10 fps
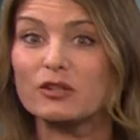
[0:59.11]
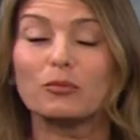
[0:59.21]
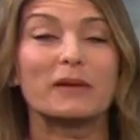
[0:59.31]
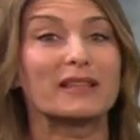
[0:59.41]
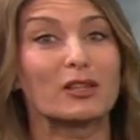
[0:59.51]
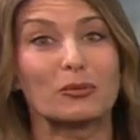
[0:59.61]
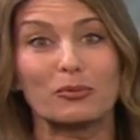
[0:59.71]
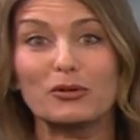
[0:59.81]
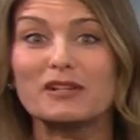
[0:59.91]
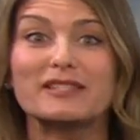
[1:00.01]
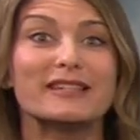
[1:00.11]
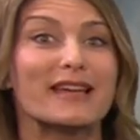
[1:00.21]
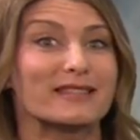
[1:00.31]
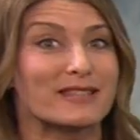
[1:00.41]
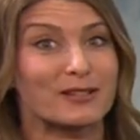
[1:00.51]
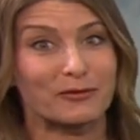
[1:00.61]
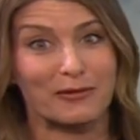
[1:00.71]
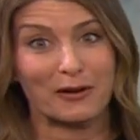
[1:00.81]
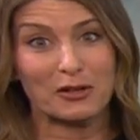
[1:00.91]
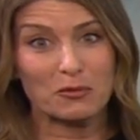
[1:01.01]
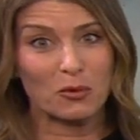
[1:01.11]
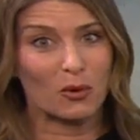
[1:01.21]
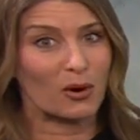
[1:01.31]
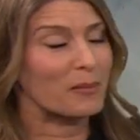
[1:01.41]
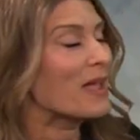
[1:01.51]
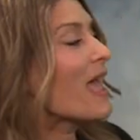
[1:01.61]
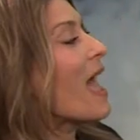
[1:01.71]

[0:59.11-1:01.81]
It will be a little breezy and still very warm.